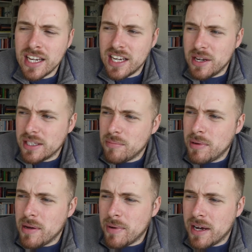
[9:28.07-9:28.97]
you know, it's a
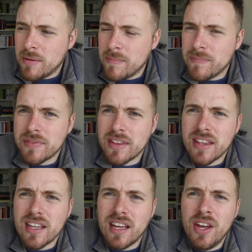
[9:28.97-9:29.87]
bit about
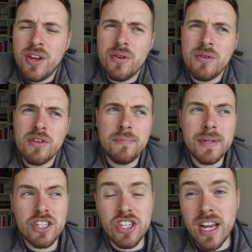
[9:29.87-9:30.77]
who you've
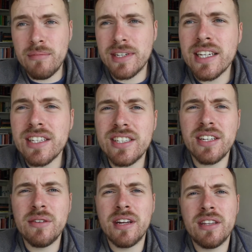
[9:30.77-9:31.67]
been shaped
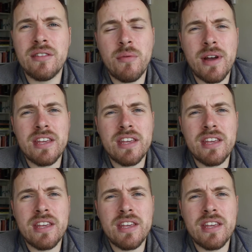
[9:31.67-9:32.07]
into and the way